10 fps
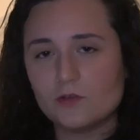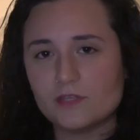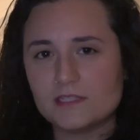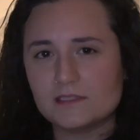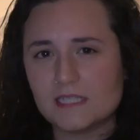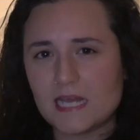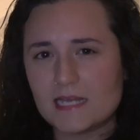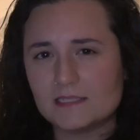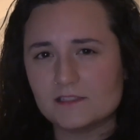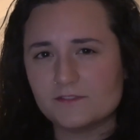on the
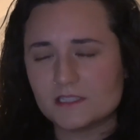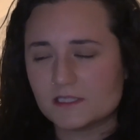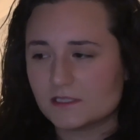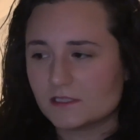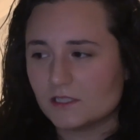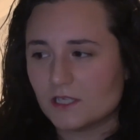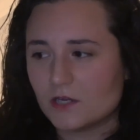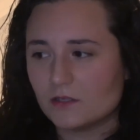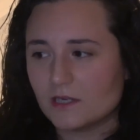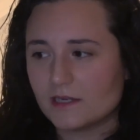internet as if it's,
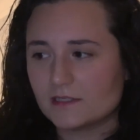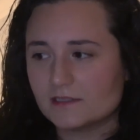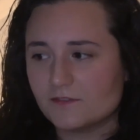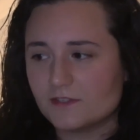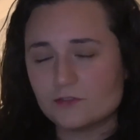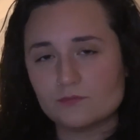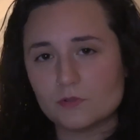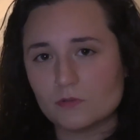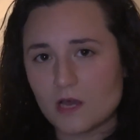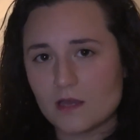like as if it's
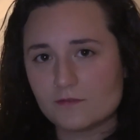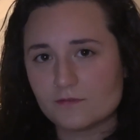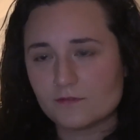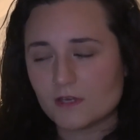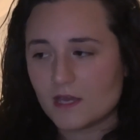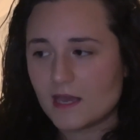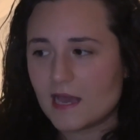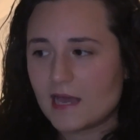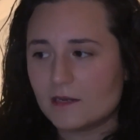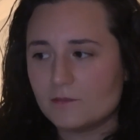real life.
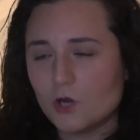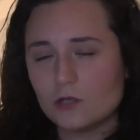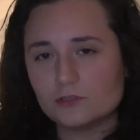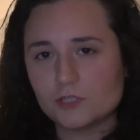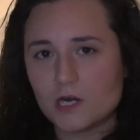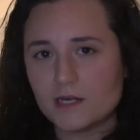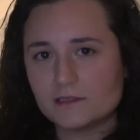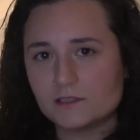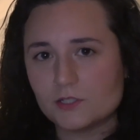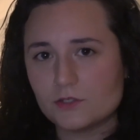And I'm not
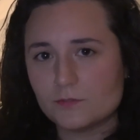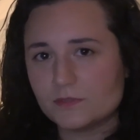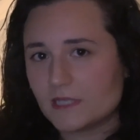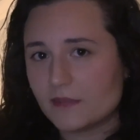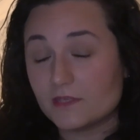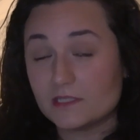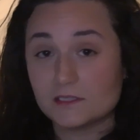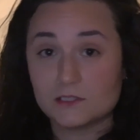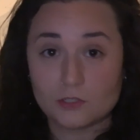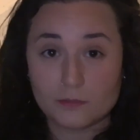trying to pretend that
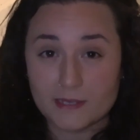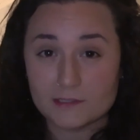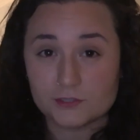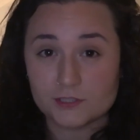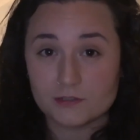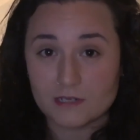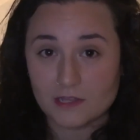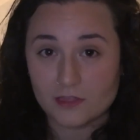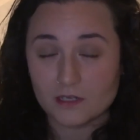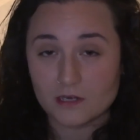it's a documentary or
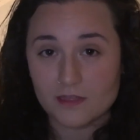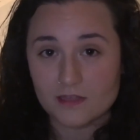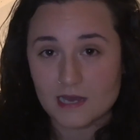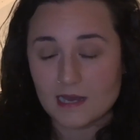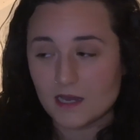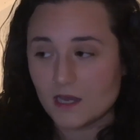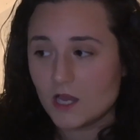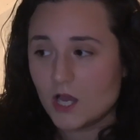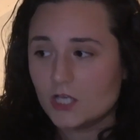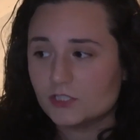anything like that.
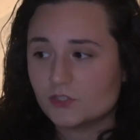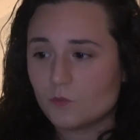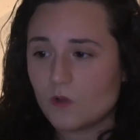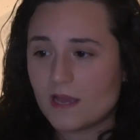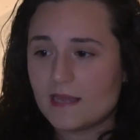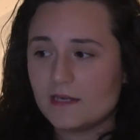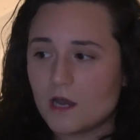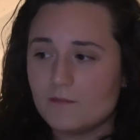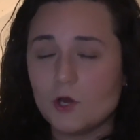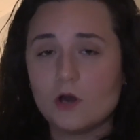So when
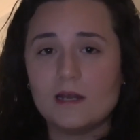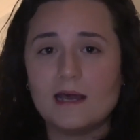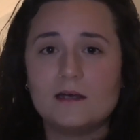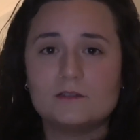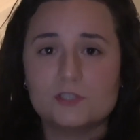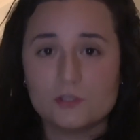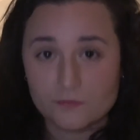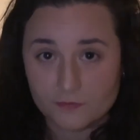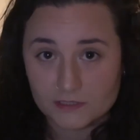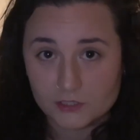I'm not allowed to,
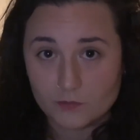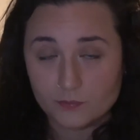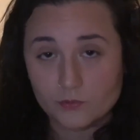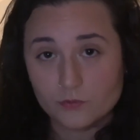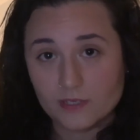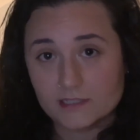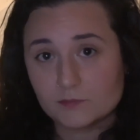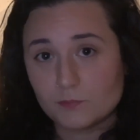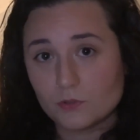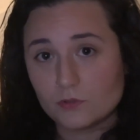for example,
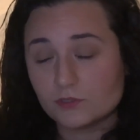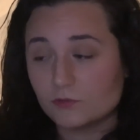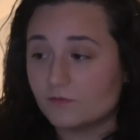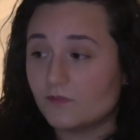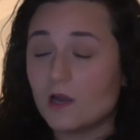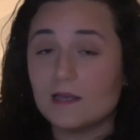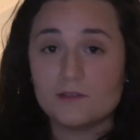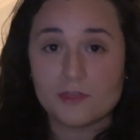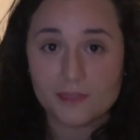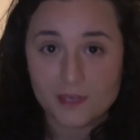explore sort of
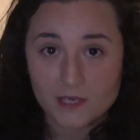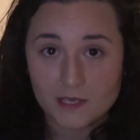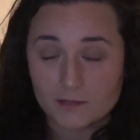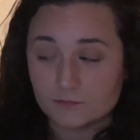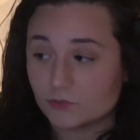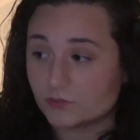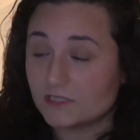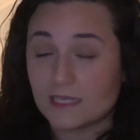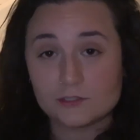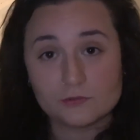violent themes or
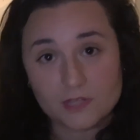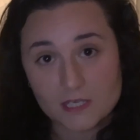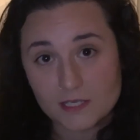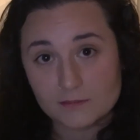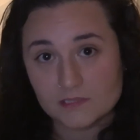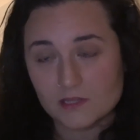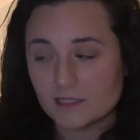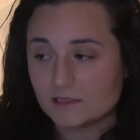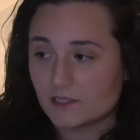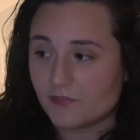sexual themes and
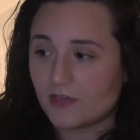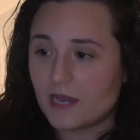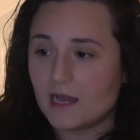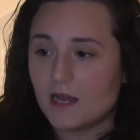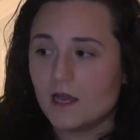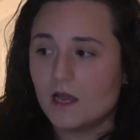things like that,